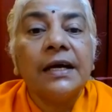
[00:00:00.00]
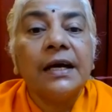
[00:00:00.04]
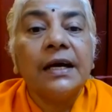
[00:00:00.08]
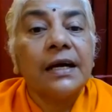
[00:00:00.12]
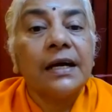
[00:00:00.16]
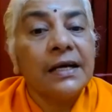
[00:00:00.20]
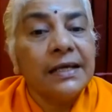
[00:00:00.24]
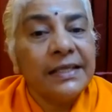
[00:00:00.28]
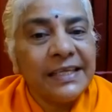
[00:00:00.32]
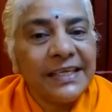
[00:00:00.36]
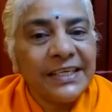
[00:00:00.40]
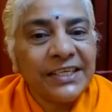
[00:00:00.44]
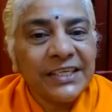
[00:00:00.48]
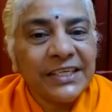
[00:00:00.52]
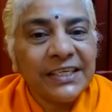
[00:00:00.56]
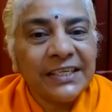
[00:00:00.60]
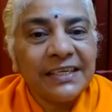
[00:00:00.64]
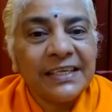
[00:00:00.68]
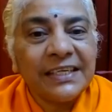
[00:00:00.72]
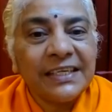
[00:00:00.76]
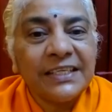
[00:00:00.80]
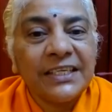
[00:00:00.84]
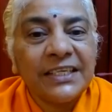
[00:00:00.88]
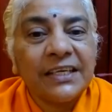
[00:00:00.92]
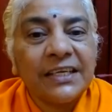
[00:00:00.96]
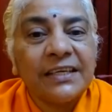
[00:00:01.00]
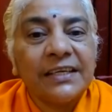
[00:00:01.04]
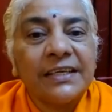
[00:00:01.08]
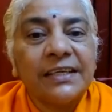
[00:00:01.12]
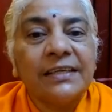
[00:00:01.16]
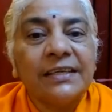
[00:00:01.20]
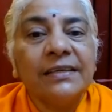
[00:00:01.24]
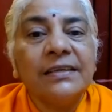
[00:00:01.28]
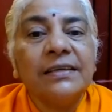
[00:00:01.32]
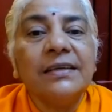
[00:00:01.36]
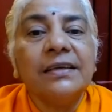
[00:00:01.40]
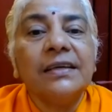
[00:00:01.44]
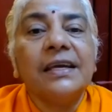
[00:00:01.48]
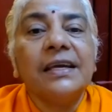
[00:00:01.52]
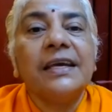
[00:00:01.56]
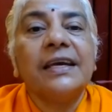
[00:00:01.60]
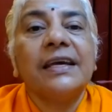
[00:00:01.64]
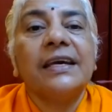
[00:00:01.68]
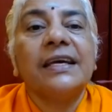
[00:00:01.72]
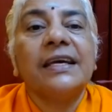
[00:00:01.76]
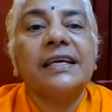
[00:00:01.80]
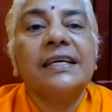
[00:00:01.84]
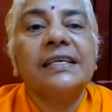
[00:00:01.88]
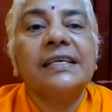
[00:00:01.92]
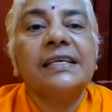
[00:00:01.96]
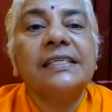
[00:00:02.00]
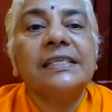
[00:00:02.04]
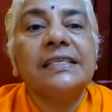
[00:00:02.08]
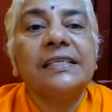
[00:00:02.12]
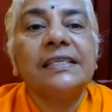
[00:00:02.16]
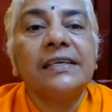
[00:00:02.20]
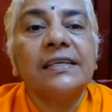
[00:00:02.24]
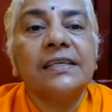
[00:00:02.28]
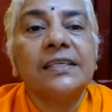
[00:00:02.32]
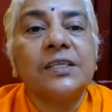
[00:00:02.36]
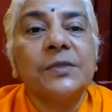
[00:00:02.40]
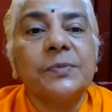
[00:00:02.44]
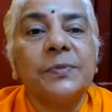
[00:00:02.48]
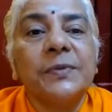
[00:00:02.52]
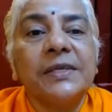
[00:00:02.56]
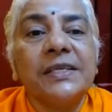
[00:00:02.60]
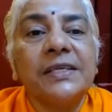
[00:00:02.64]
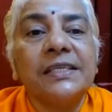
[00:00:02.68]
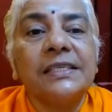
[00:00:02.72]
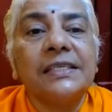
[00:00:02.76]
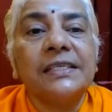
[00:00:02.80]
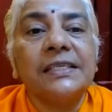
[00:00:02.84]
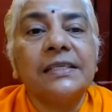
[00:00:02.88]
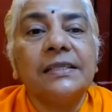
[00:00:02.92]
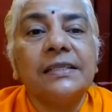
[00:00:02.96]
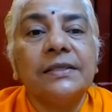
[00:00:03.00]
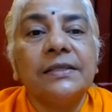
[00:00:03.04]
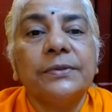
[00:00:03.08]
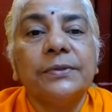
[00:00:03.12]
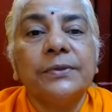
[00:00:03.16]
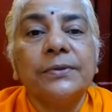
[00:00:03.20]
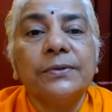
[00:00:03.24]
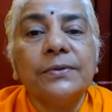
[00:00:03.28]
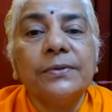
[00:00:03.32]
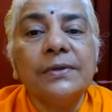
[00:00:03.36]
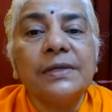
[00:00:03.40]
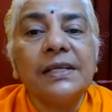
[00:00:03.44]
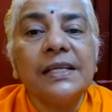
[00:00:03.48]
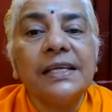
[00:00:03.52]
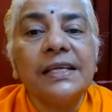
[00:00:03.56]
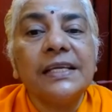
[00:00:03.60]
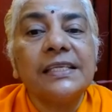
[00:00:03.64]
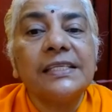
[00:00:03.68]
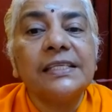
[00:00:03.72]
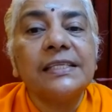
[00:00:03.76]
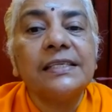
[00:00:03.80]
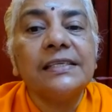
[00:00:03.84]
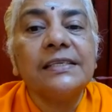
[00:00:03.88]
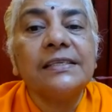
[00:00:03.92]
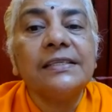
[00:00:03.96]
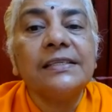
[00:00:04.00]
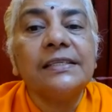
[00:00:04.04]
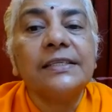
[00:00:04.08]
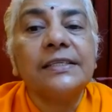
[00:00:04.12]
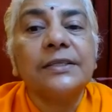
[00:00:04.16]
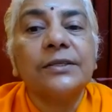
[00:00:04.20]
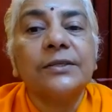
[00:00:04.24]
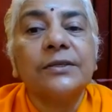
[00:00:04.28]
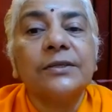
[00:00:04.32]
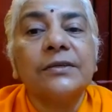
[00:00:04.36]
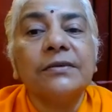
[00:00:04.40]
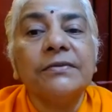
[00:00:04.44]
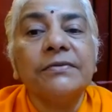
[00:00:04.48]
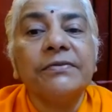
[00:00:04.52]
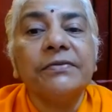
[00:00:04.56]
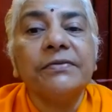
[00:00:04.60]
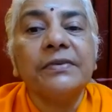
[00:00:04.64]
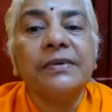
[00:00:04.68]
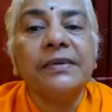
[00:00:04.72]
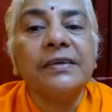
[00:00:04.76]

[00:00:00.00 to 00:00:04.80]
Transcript: Adi Shankaracharya has expressed the whole essence of